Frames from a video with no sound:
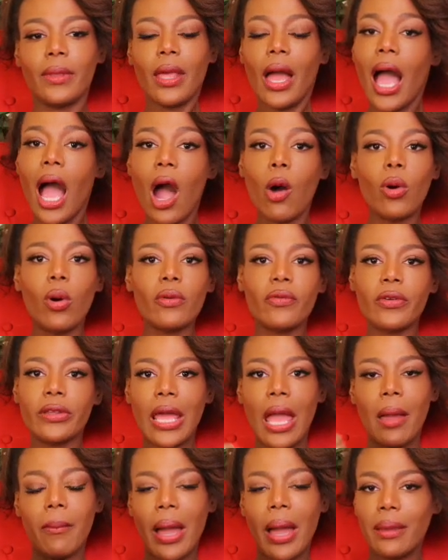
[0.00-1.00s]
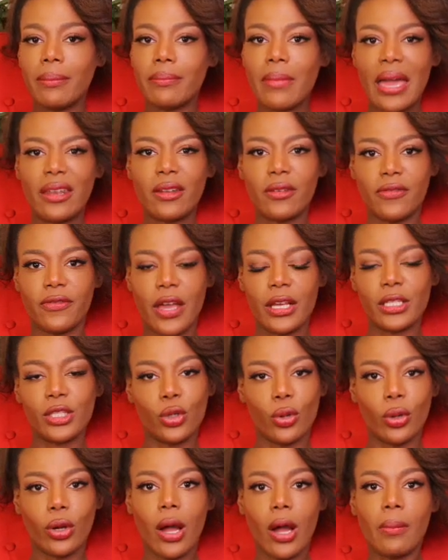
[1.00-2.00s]
however that might
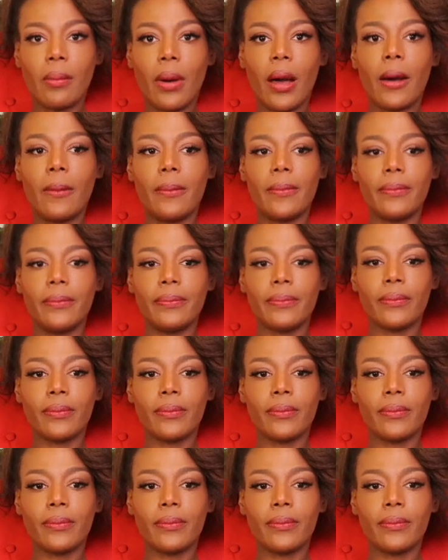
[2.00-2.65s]
manifest or come up,